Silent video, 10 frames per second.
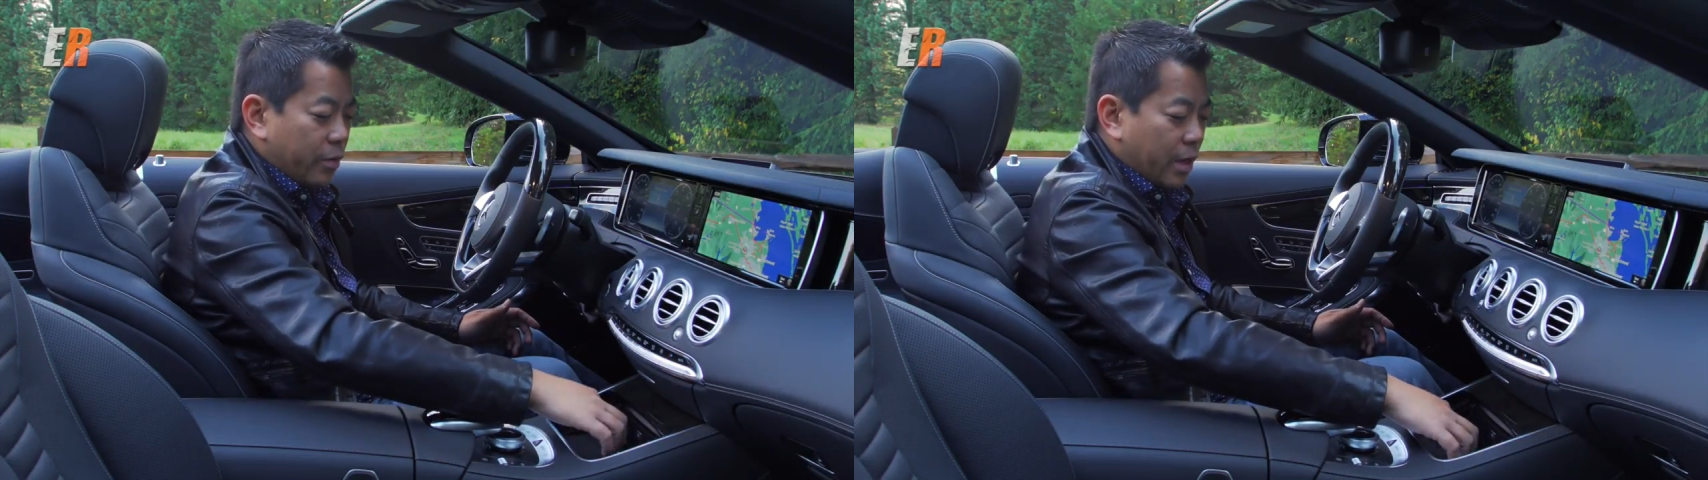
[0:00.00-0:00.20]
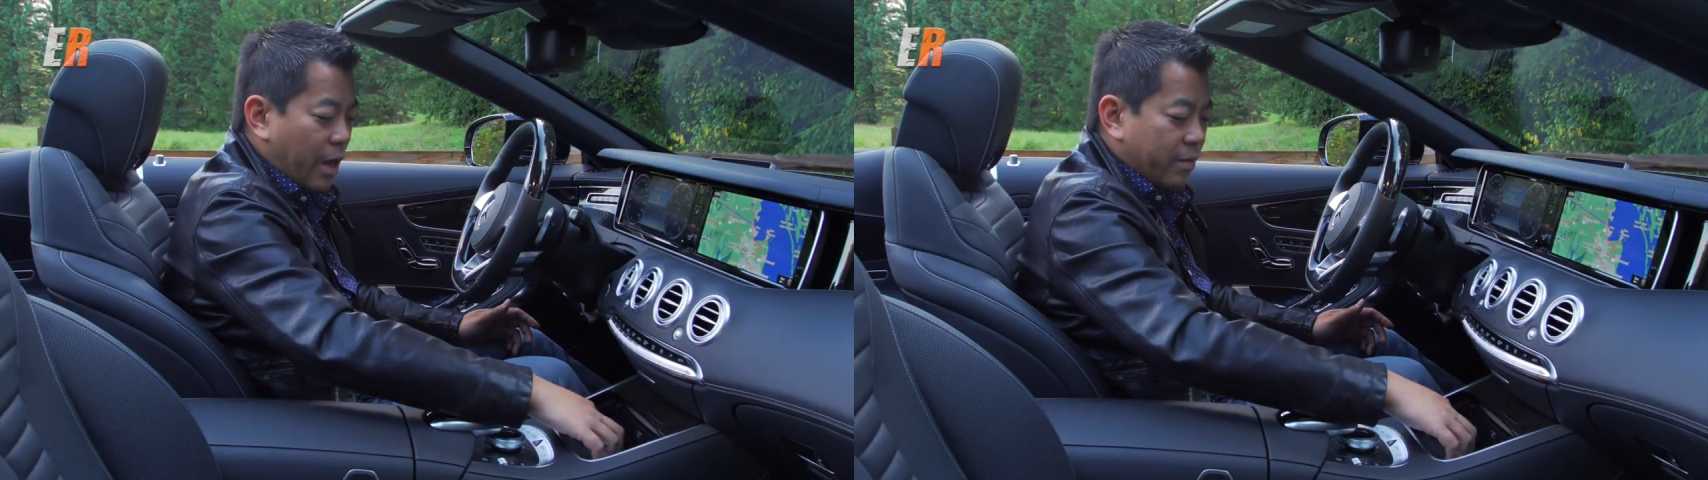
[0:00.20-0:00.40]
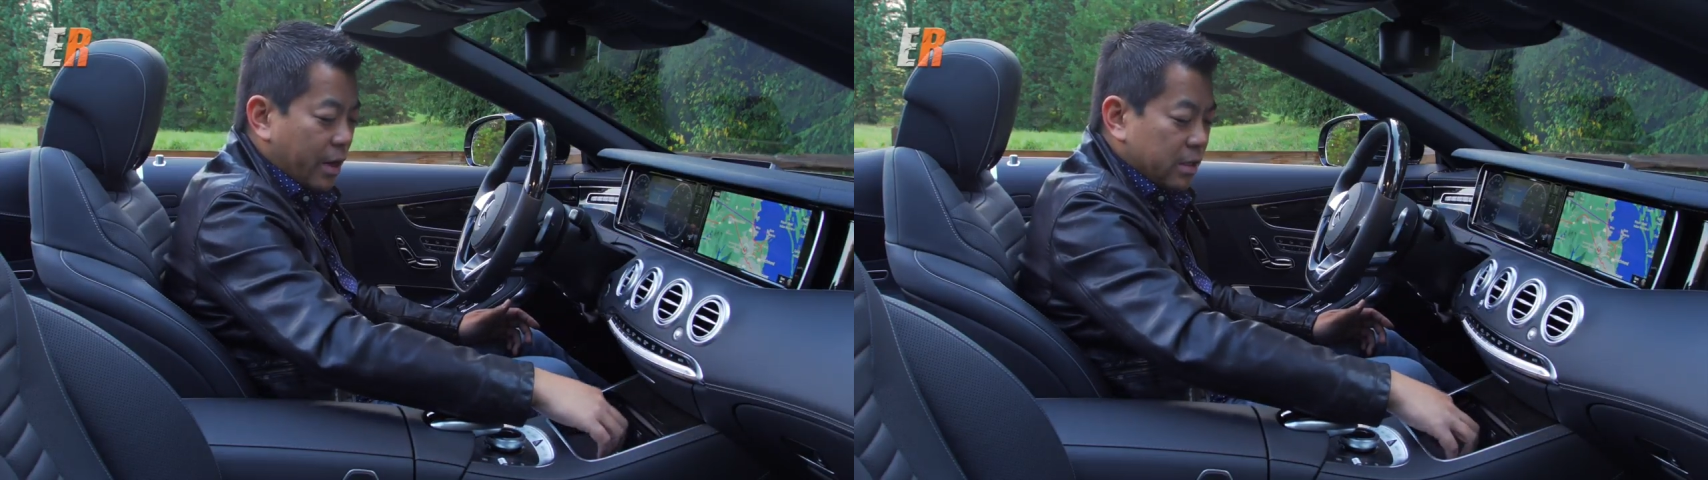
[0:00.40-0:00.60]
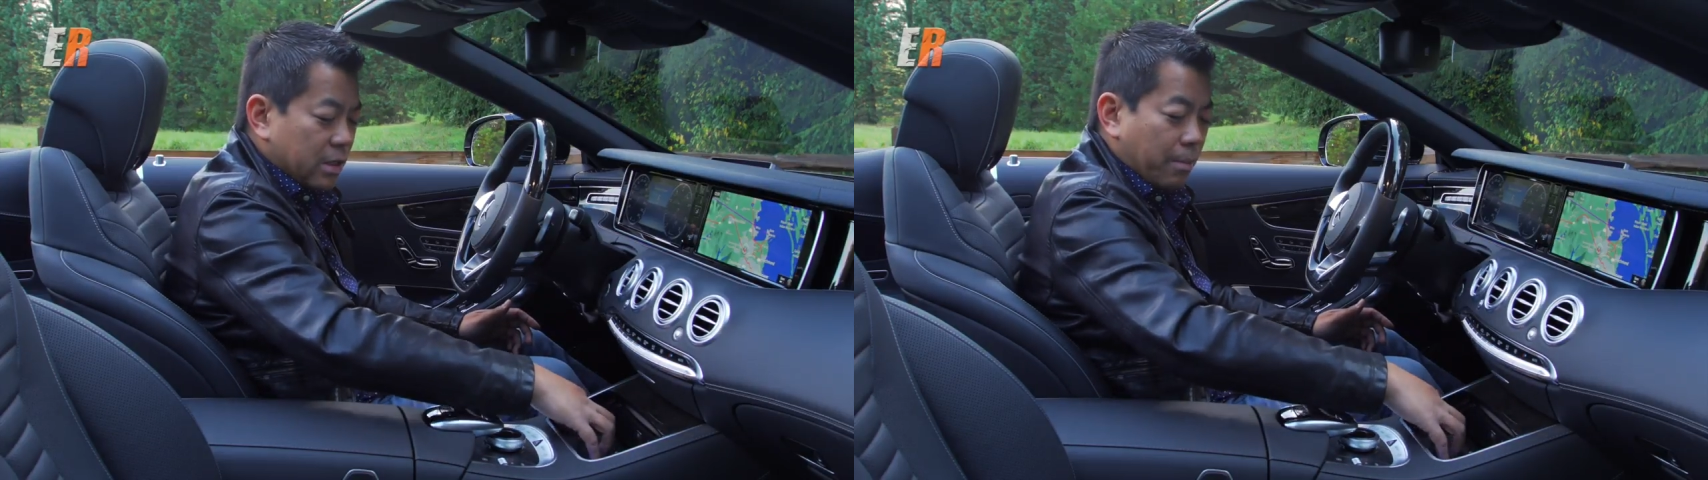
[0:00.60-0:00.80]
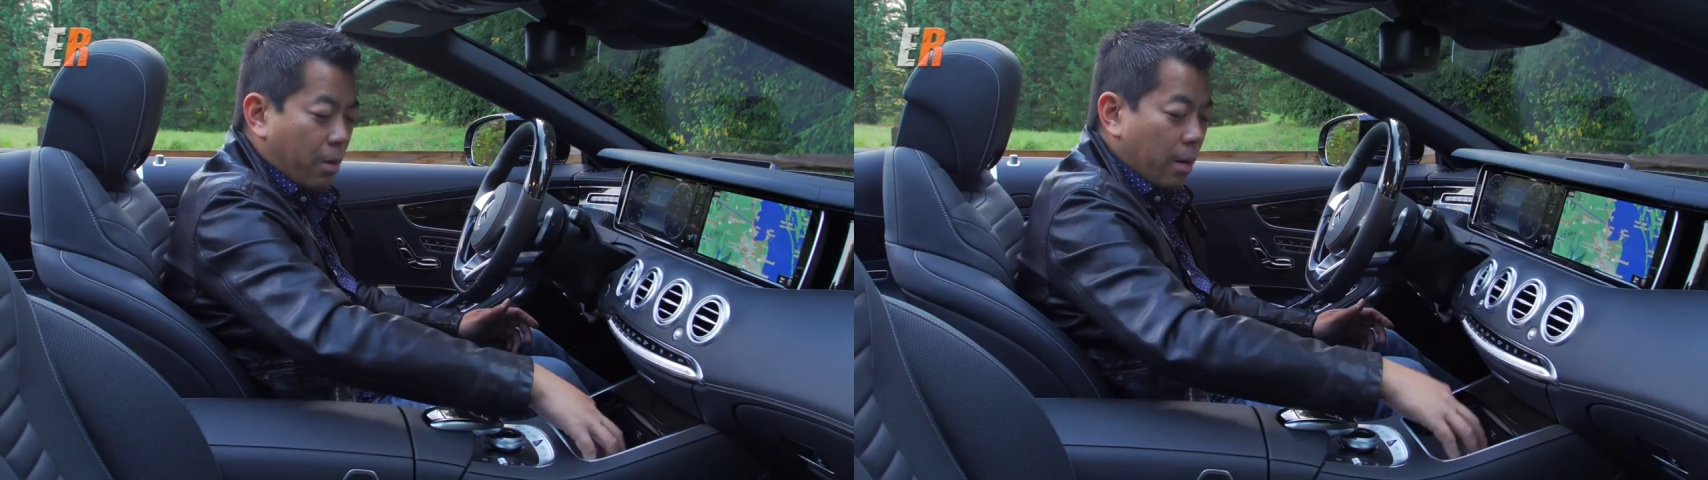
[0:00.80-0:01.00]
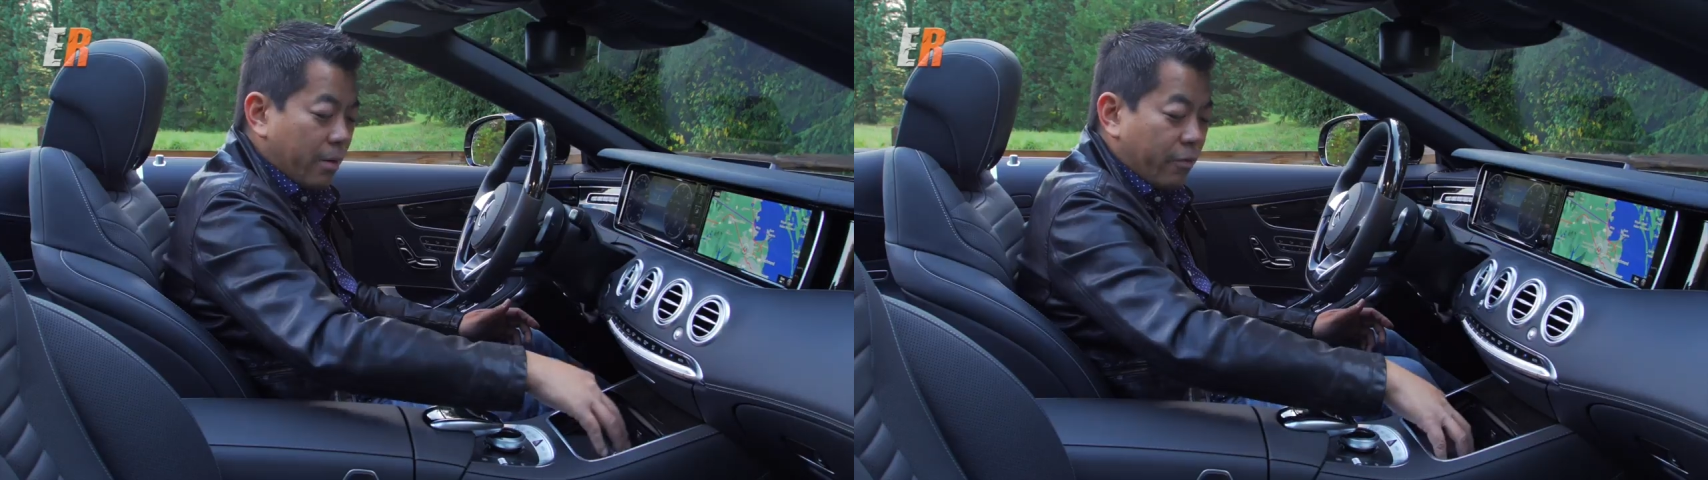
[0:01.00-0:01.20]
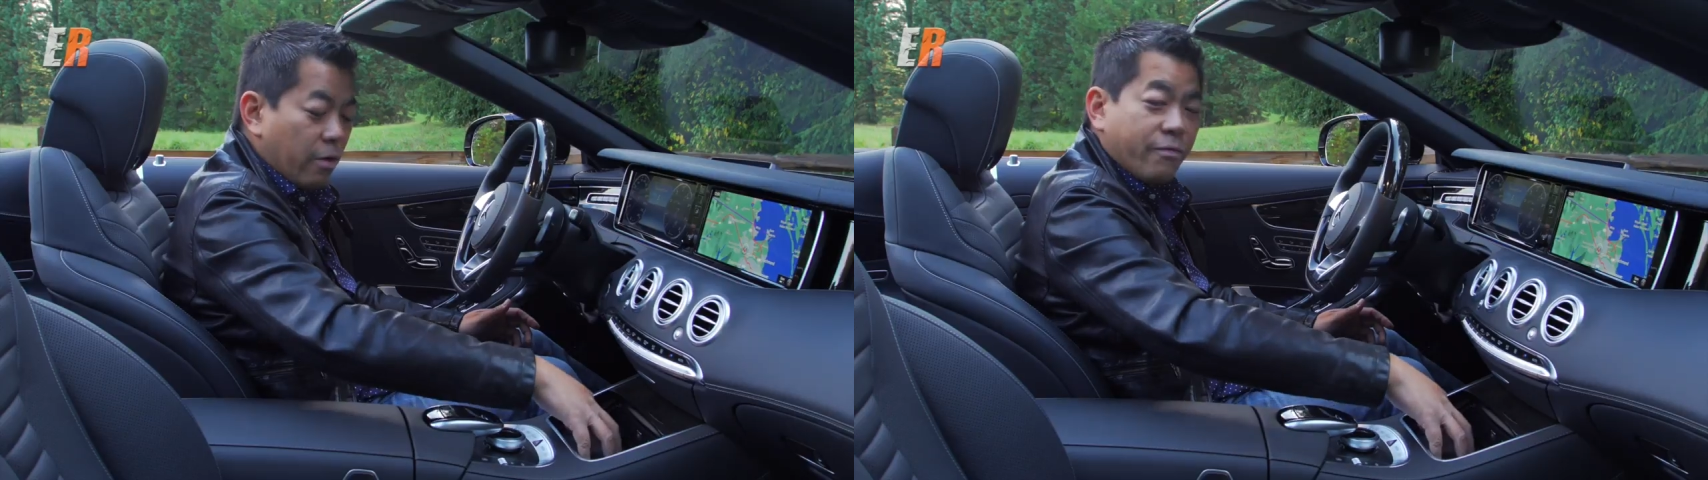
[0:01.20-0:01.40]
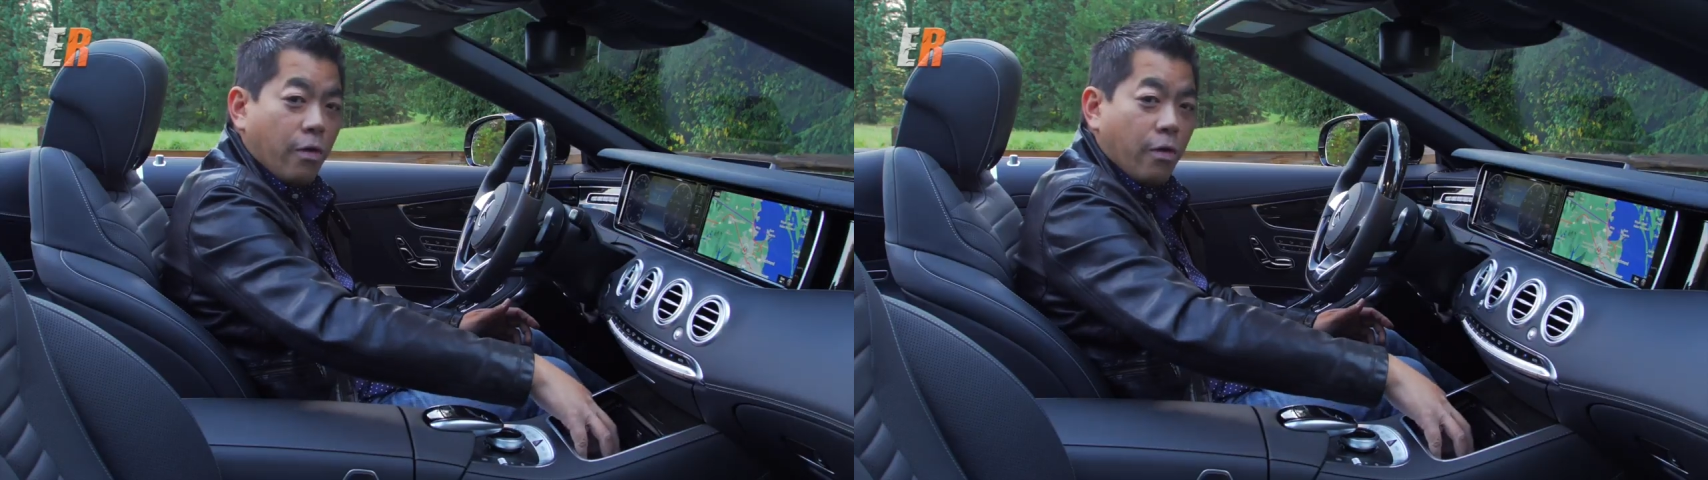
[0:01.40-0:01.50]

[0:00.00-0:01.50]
You can have a nice compartment for your